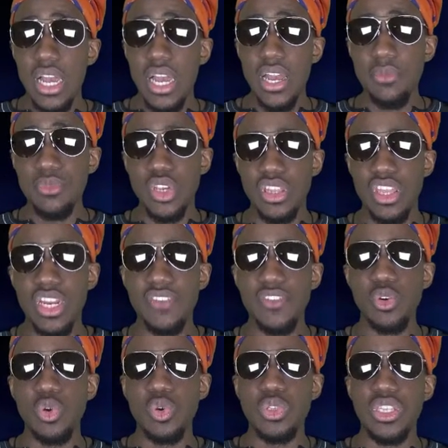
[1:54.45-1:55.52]
So I think
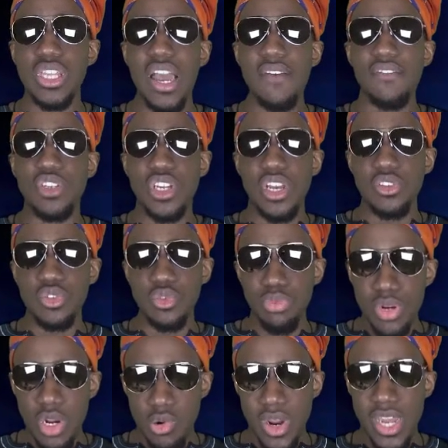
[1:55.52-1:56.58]
Leverkusen have a chance to
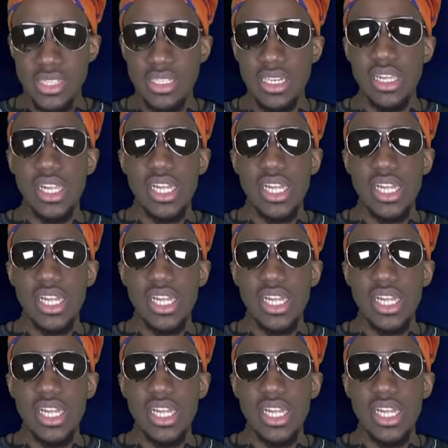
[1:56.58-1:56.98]
put it right.